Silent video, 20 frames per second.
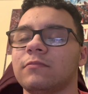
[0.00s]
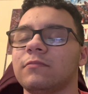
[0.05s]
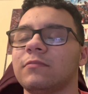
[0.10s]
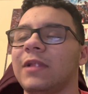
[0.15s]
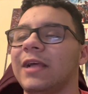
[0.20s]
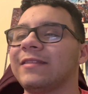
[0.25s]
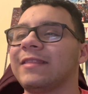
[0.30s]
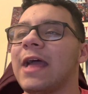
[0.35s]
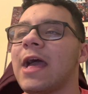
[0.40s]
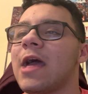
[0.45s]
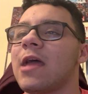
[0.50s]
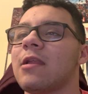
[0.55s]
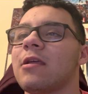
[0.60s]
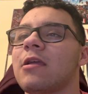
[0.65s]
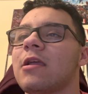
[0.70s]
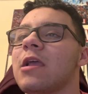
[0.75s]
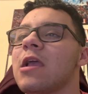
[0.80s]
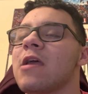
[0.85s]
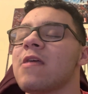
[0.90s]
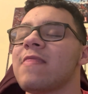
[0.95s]
Like that
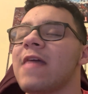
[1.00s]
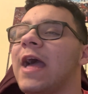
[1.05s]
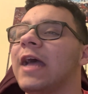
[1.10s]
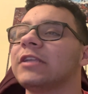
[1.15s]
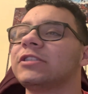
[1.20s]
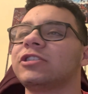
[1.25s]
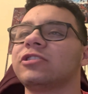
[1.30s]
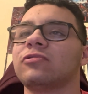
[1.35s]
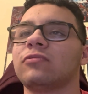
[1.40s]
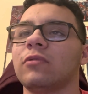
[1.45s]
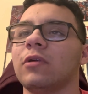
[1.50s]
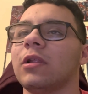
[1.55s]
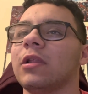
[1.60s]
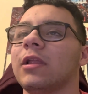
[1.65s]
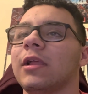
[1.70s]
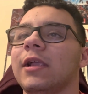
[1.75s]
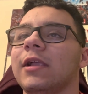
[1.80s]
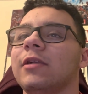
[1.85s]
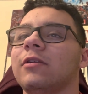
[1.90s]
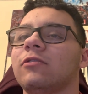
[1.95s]
that's
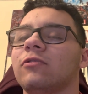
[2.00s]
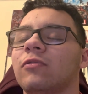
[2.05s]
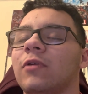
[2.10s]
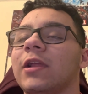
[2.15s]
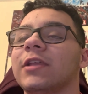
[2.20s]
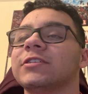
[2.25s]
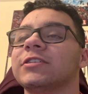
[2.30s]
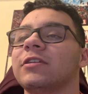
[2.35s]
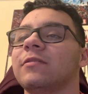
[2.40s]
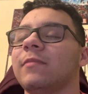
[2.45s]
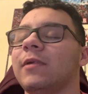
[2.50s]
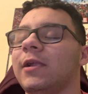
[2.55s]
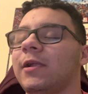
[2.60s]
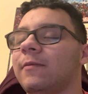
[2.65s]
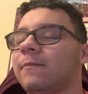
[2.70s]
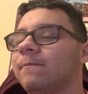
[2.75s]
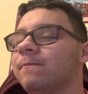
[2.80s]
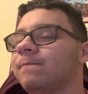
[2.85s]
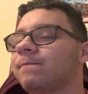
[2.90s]
really crazy to me.